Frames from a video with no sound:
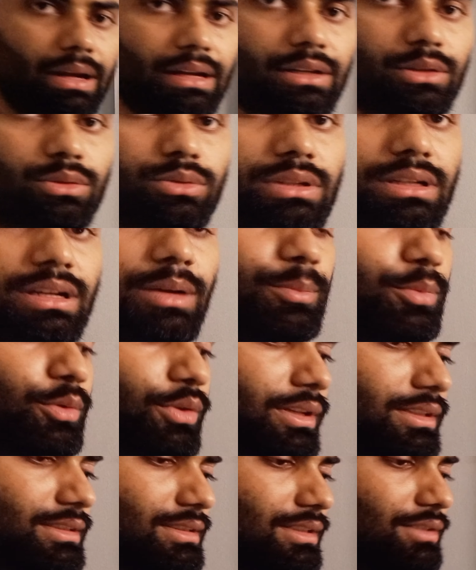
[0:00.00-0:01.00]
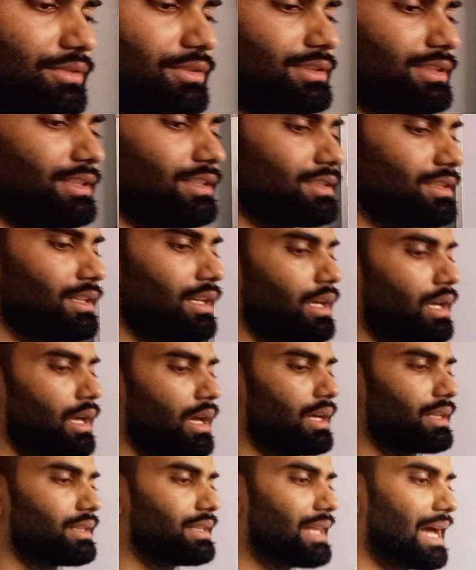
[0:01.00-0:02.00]
you the computing services,
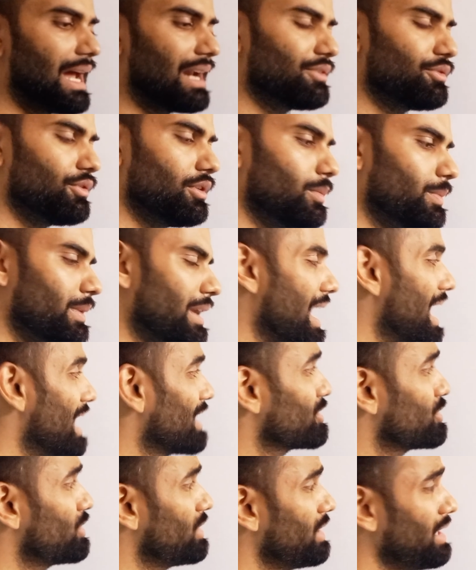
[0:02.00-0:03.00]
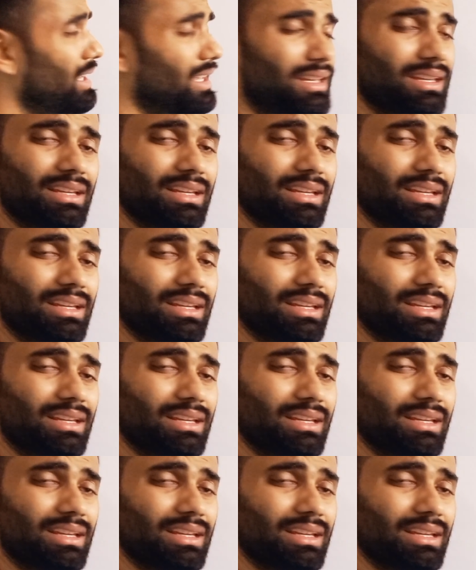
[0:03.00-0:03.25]
that will be actually